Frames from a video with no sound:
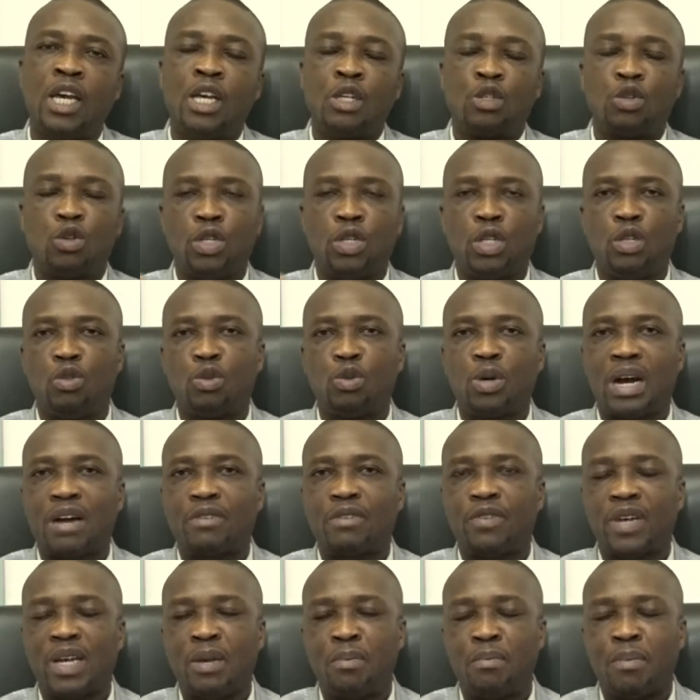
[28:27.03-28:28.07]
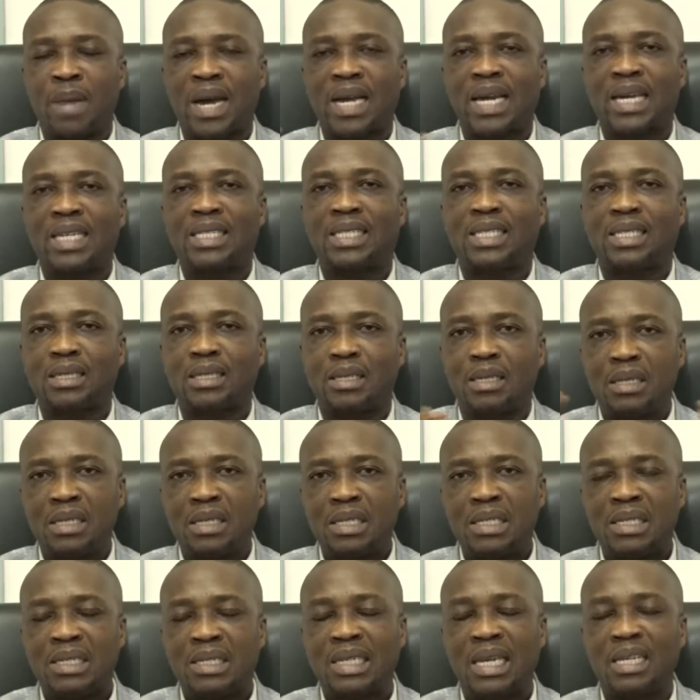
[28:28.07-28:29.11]
So you need to have a market
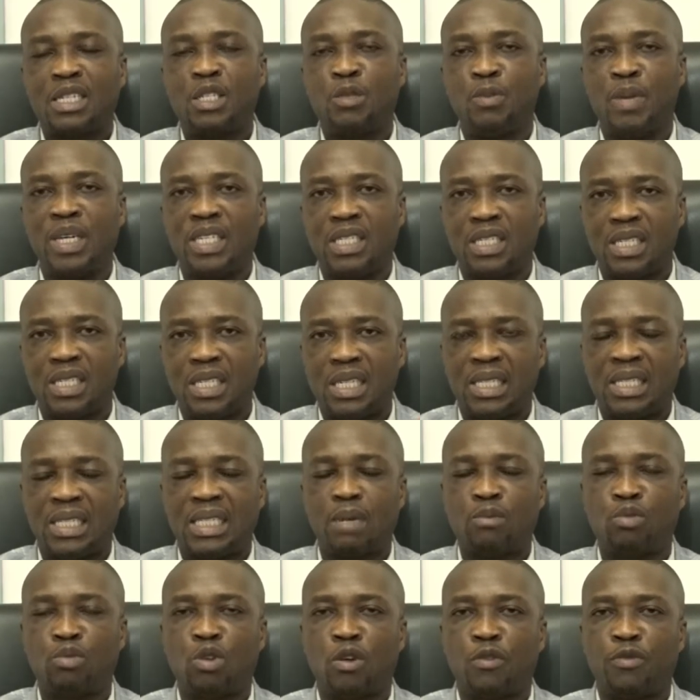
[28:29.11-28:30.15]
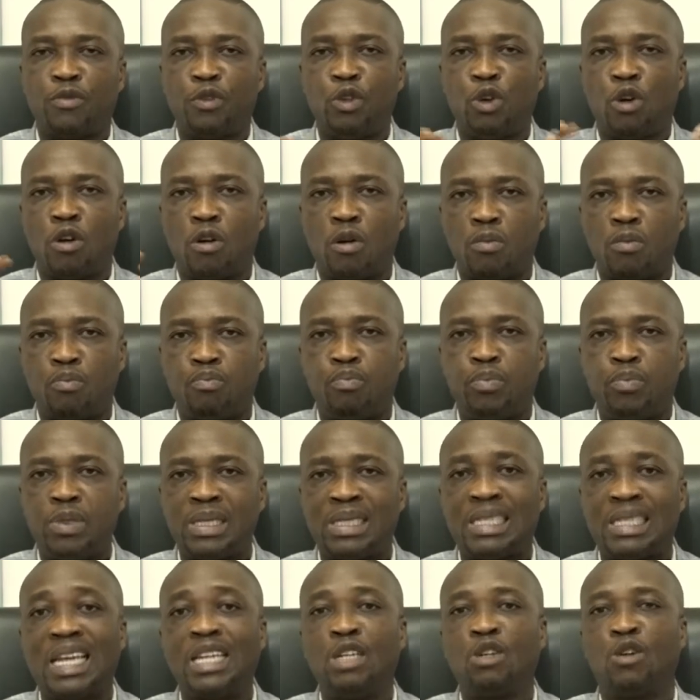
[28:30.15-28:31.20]
segment in terms of your
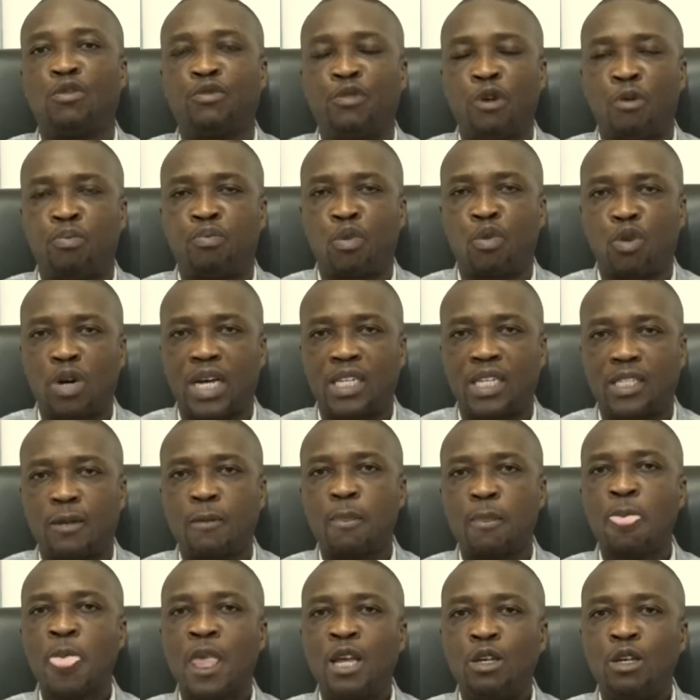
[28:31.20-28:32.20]
selling of your product.